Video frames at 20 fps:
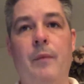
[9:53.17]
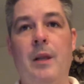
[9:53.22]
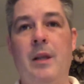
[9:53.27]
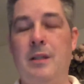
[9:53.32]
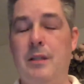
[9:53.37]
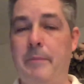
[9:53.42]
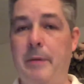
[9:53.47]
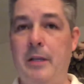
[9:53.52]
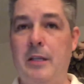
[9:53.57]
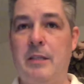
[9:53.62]
There's
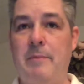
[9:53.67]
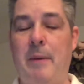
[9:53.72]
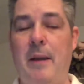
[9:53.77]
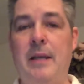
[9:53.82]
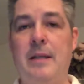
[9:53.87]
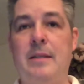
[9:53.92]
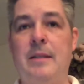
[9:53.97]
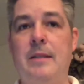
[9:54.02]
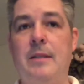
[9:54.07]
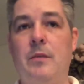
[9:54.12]
a bit of
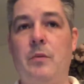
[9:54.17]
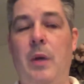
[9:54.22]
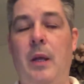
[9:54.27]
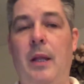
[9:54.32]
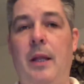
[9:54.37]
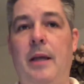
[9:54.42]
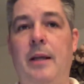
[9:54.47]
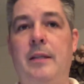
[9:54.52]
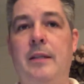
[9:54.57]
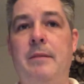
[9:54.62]
spice as well
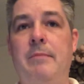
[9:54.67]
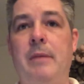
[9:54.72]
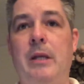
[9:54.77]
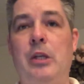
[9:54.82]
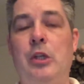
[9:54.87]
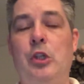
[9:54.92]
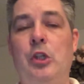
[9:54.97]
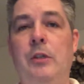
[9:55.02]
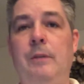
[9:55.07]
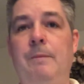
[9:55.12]
I didn't
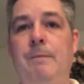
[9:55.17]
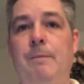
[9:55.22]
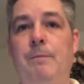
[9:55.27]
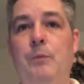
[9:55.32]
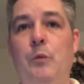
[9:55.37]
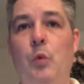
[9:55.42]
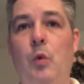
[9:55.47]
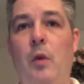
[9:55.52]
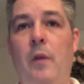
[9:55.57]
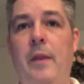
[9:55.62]
mention
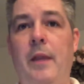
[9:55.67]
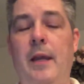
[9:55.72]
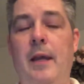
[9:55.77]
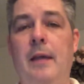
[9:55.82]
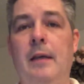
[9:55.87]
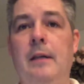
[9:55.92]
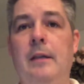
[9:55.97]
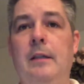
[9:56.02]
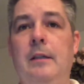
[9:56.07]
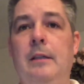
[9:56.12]
going on there,
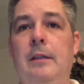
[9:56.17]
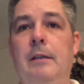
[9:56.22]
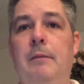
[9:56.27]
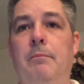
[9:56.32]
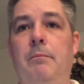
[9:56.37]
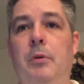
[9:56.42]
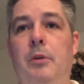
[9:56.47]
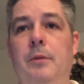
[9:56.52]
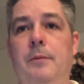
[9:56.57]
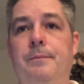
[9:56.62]

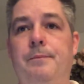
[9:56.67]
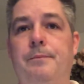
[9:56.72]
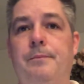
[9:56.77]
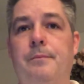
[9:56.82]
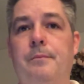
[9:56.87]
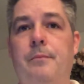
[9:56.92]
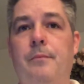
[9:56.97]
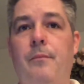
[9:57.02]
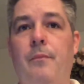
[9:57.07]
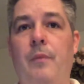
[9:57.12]
but
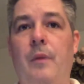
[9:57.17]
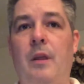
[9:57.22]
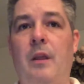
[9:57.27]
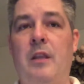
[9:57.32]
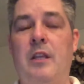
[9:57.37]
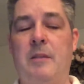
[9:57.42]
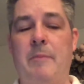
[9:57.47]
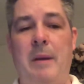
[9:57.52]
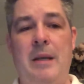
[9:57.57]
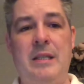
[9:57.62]
the
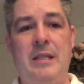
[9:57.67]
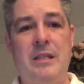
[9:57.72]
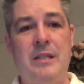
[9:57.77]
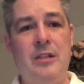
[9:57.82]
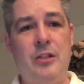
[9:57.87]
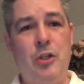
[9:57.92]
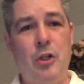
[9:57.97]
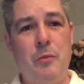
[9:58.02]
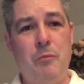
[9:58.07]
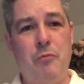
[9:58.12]
spice
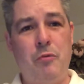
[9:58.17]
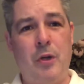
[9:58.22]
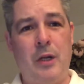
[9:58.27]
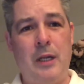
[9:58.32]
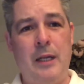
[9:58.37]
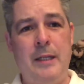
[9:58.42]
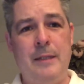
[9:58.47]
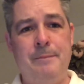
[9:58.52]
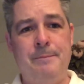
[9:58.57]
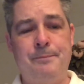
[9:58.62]
isn't too prickly.